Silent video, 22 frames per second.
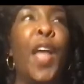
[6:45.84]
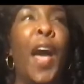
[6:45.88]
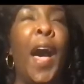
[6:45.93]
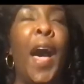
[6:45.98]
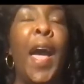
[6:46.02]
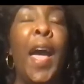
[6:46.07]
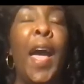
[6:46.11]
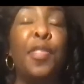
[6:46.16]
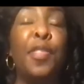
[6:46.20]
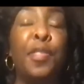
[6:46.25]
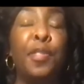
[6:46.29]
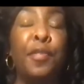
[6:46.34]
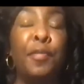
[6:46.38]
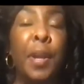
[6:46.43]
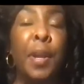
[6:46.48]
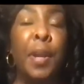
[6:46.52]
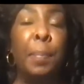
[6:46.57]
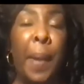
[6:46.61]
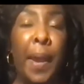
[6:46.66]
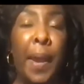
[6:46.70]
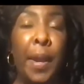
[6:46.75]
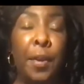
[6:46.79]
I had
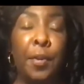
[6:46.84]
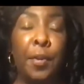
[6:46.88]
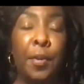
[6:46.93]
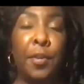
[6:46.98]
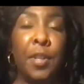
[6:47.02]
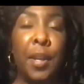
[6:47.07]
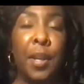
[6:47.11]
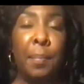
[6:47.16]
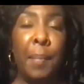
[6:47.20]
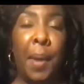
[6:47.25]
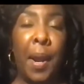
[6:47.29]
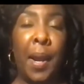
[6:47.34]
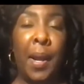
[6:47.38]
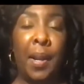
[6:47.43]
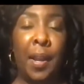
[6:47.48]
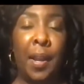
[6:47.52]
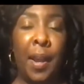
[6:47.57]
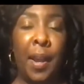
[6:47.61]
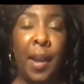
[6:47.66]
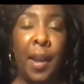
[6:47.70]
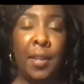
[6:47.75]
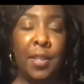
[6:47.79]
3 bakers in my
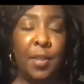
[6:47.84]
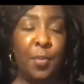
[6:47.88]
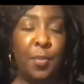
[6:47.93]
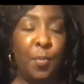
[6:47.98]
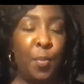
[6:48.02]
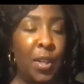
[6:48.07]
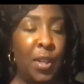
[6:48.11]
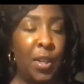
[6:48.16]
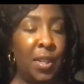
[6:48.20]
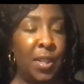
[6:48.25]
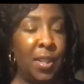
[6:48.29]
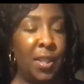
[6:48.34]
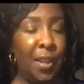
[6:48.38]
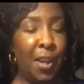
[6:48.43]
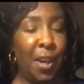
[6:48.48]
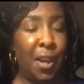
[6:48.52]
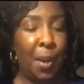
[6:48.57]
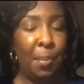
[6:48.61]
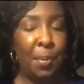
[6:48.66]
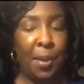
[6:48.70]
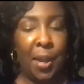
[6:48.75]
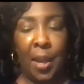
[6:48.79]
class, one that did
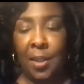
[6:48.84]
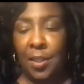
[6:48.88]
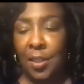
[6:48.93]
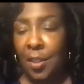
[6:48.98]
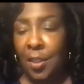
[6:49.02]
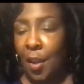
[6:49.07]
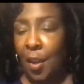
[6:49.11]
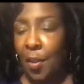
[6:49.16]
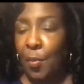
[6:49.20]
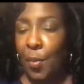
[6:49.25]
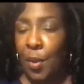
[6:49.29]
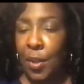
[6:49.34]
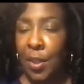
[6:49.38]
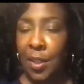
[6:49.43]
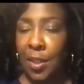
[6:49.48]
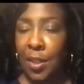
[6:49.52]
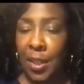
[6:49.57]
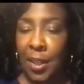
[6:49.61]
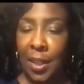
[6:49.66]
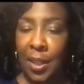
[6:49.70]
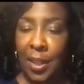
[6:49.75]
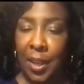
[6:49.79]
cupcakes, another one that
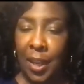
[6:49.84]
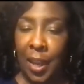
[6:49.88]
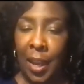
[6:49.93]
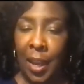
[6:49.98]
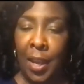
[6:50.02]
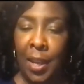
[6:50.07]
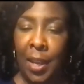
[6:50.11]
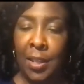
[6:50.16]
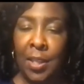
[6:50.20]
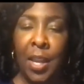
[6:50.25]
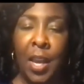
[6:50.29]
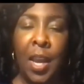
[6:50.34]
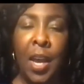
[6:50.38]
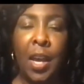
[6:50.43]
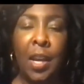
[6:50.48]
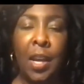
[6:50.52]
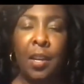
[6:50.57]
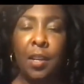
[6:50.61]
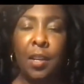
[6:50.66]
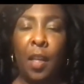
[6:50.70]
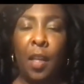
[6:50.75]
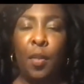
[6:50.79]
did cakes,
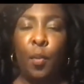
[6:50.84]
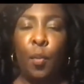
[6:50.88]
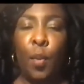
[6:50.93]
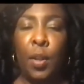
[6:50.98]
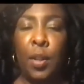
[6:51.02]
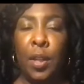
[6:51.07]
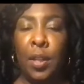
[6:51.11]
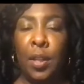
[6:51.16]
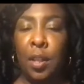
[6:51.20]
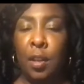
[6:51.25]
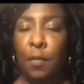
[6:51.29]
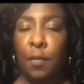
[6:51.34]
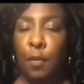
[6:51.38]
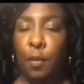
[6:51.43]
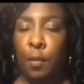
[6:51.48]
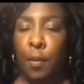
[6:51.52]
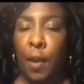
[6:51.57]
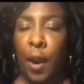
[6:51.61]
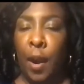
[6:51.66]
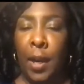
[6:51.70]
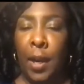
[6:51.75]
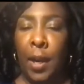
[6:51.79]
and another one that did a
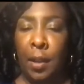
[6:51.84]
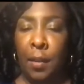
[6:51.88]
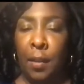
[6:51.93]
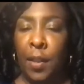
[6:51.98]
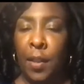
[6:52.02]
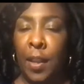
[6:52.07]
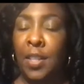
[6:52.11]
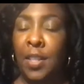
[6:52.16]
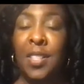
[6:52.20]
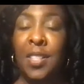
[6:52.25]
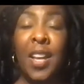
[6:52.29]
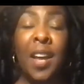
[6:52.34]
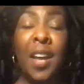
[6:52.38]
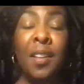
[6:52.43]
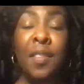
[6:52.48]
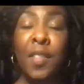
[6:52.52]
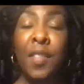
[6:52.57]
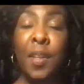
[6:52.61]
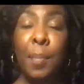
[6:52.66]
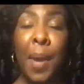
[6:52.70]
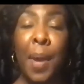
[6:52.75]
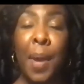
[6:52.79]
variety of things. None
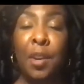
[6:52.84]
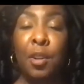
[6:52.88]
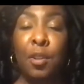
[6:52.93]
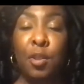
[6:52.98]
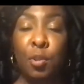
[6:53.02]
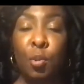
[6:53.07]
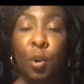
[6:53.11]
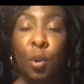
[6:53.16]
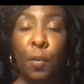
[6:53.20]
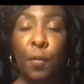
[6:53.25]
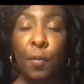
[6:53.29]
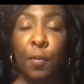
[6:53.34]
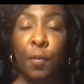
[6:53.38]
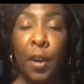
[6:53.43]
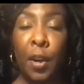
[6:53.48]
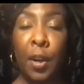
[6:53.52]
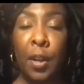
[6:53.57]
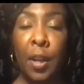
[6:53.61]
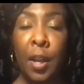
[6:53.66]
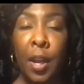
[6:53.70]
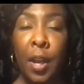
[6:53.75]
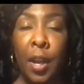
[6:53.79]
of them had a storefront.
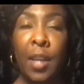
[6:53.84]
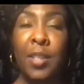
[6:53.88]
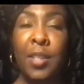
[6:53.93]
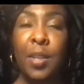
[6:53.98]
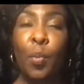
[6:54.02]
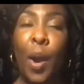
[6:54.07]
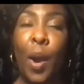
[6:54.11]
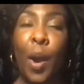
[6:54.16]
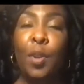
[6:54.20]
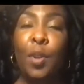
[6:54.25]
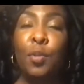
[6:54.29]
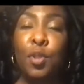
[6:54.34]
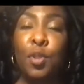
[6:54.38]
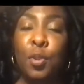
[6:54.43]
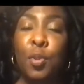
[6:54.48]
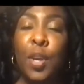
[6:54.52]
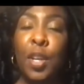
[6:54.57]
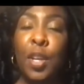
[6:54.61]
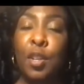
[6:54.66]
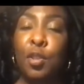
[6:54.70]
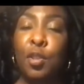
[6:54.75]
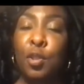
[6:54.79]
I said, why don't you
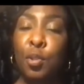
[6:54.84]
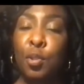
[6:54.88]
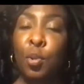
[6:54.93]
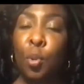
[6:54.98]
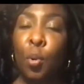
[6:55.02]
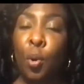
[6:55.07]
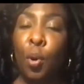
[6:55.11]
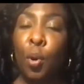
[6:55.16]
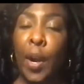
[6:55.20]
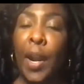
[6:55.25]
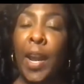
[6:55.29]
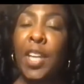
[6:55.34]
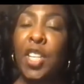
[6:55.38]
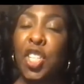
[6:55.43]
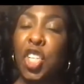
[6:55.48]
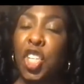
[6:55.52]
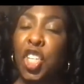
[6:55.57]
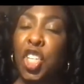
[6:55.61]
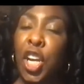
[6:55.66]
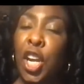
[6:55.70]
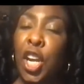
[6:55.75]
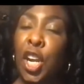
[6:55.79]
get a store and
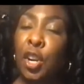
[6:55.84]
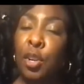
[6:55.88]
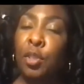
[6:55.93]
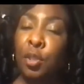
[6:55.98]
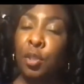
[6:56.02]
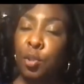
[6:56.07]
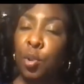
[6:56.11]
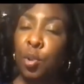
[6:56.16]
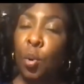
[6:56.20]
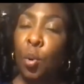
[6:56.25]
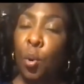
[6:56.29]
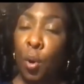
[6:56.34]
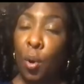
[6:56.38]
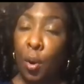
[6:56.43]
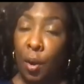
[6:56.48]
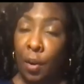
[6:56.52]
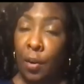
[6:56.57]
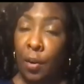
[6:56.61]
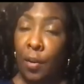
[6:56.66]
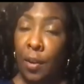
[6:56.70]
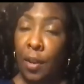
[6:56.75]
share the store?